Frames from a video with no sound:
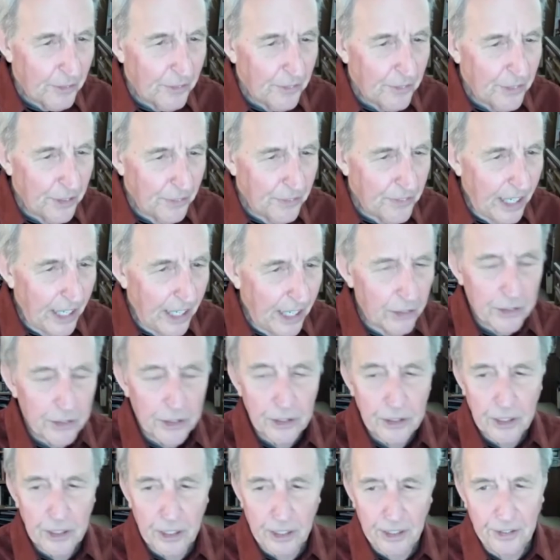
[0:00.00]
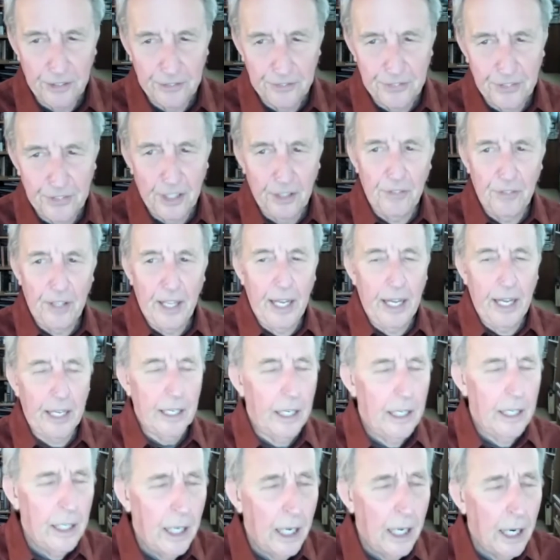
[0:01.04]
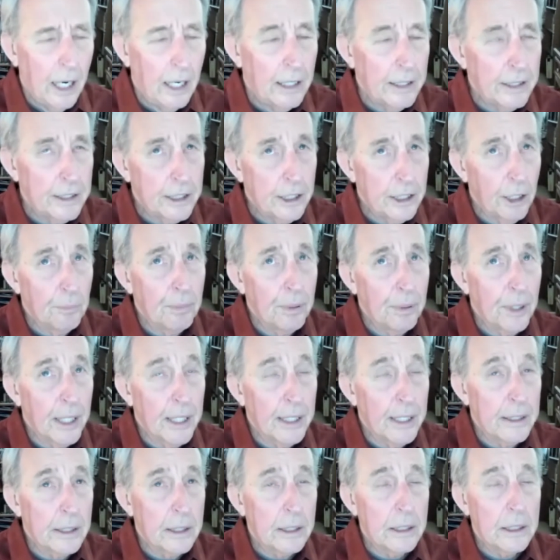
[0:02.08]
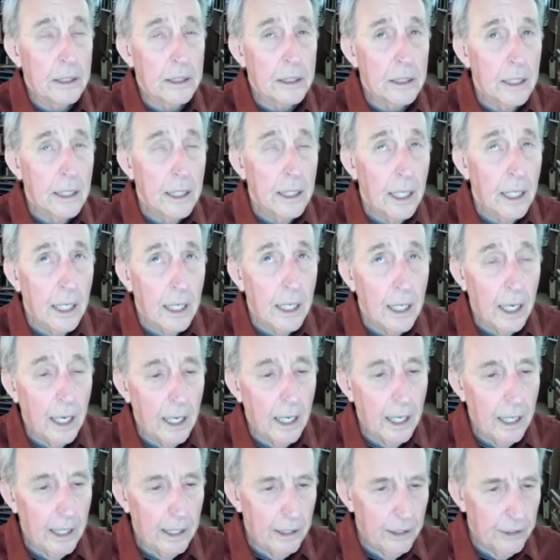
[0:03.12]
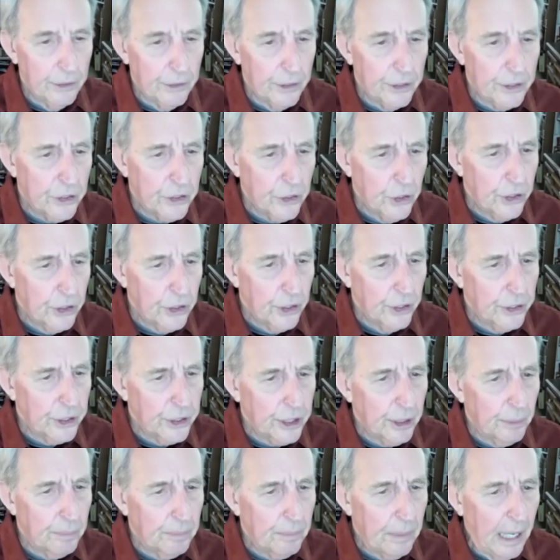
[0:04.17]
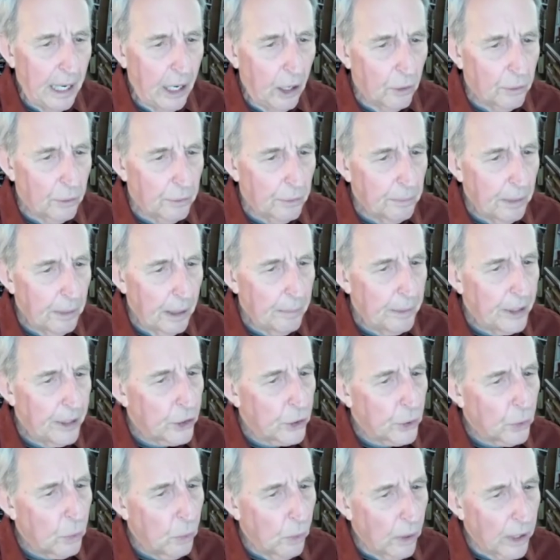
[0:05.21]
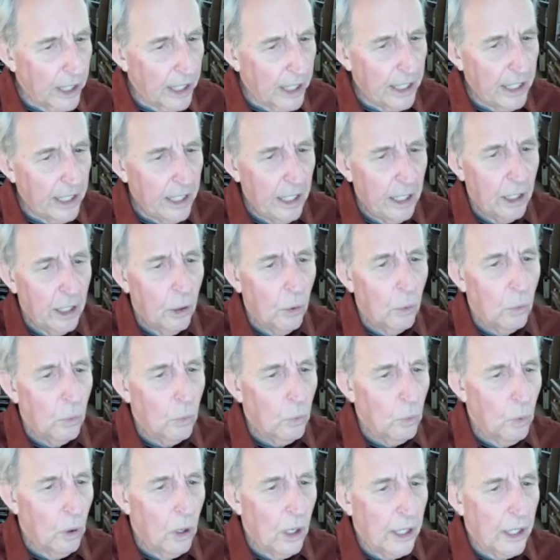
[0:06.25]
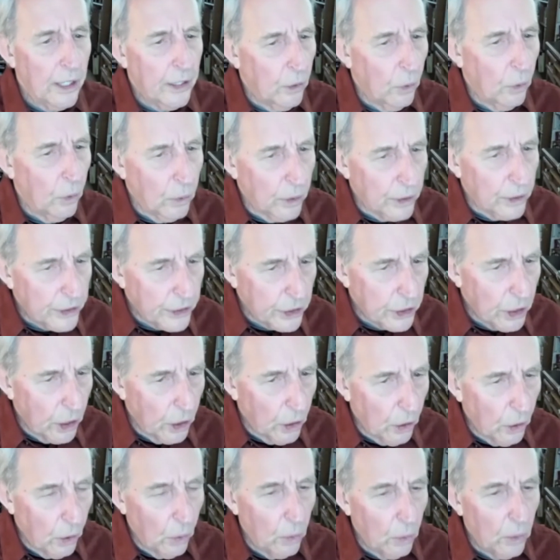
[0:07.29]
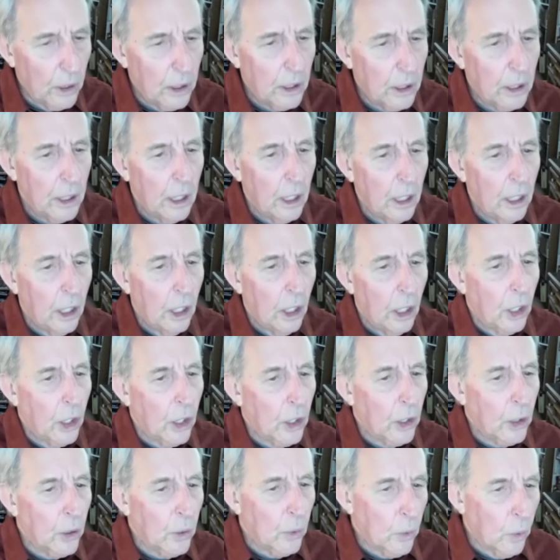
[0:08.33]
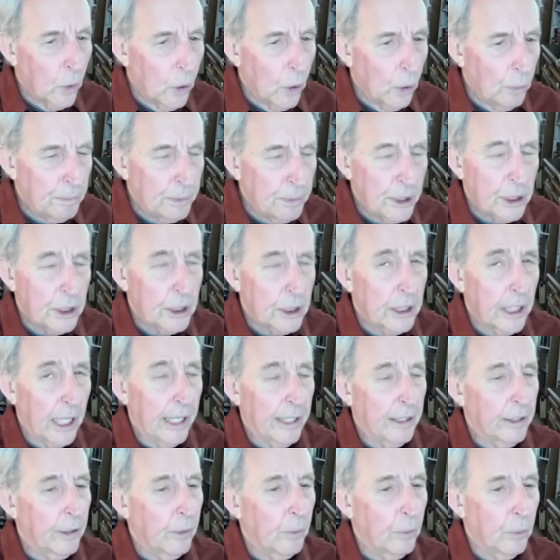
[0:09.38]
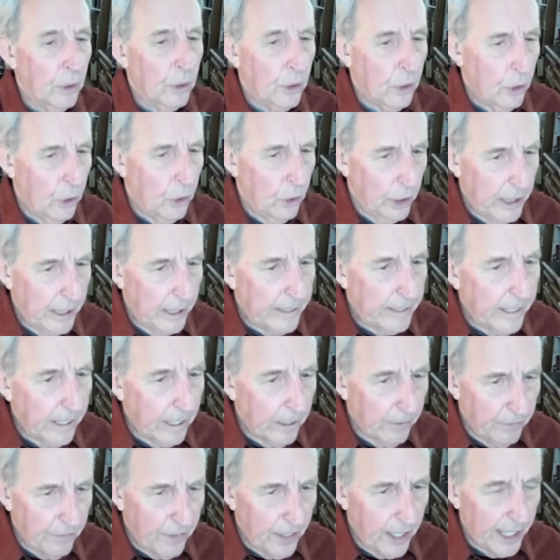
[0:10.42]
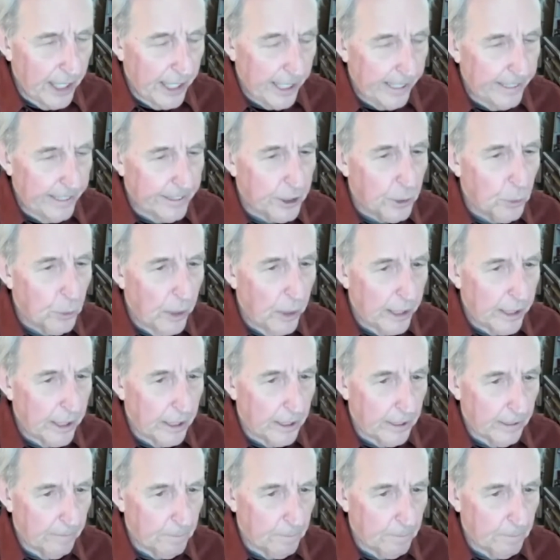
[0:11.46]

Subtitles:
the founder of that. Someplace I understood there's about maybe 21 or so groups that could identify as Wiccan.